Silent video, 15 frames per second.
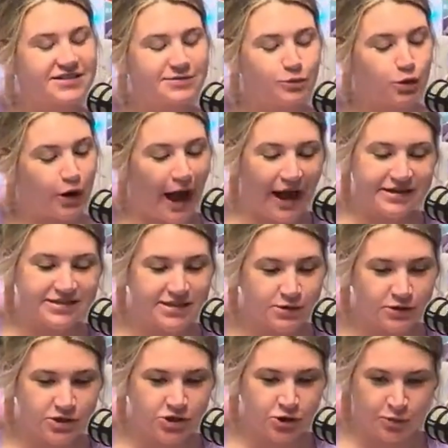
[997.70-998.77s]
practice
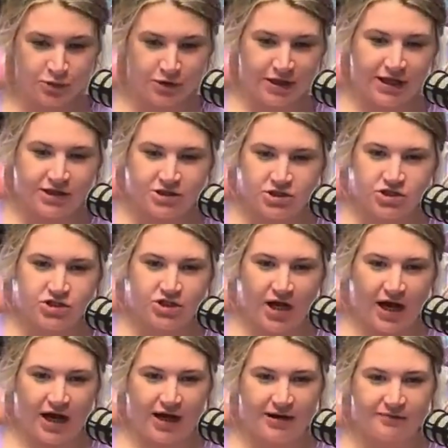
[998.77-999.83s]
what you preach.
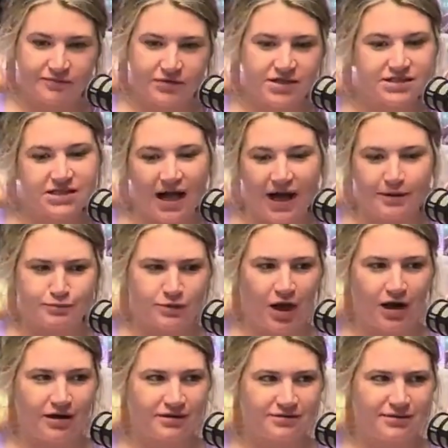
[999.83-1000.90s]
Because I
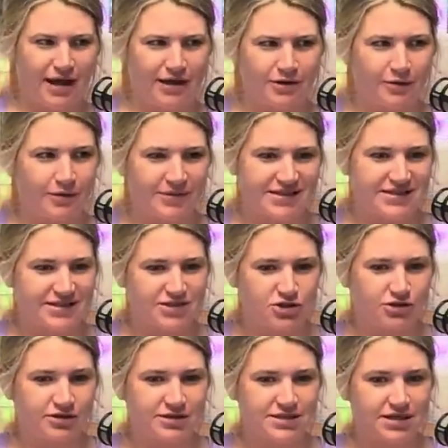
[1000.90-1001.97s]
don't want my
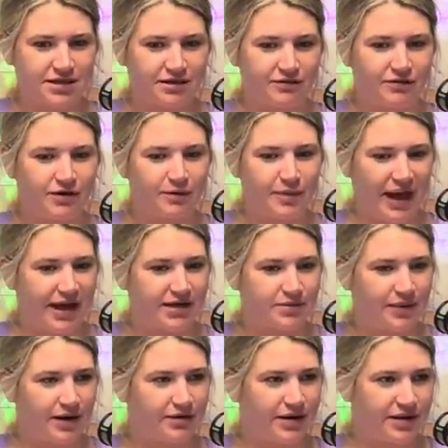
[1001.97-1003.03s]
6-year-old to feel bad
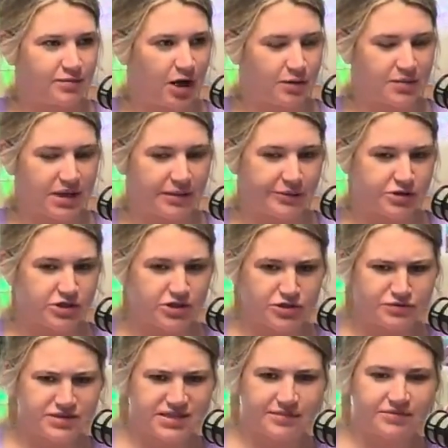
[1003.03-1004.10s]
about him not being able to
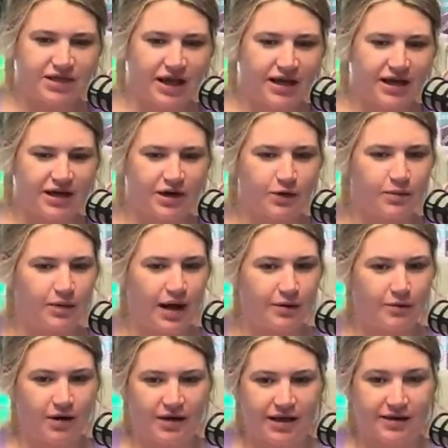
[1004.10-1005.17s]
do something. I
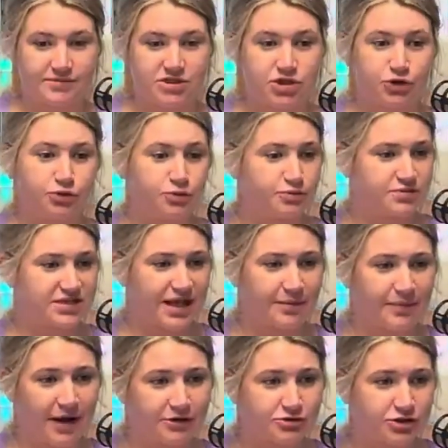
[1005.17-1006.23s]
want him to set
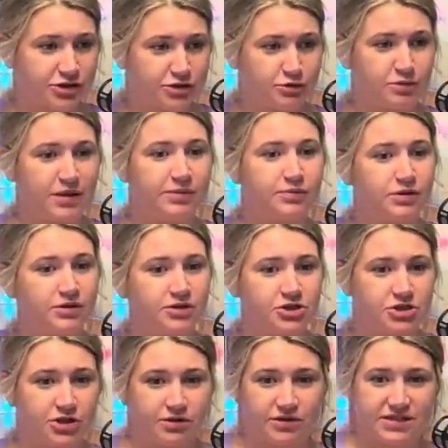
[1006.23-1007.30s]
boundaries with people and
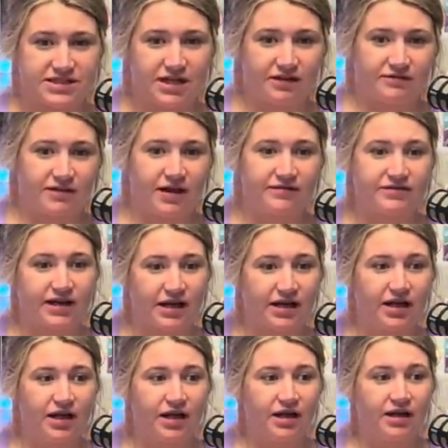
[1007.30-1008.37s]
show the self-love that,
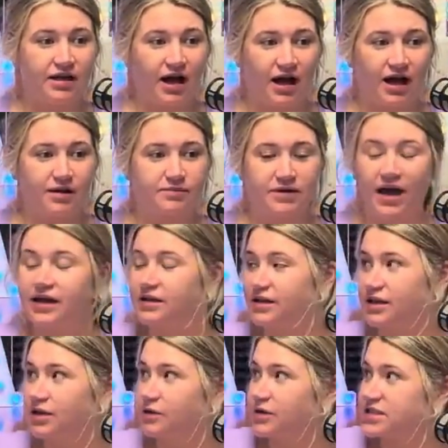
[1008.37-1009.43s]
kind of
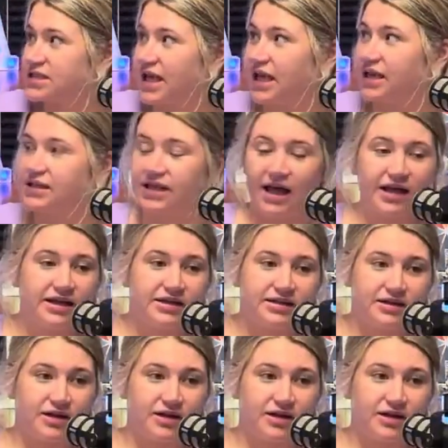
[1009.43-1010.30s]
like you were saying, that,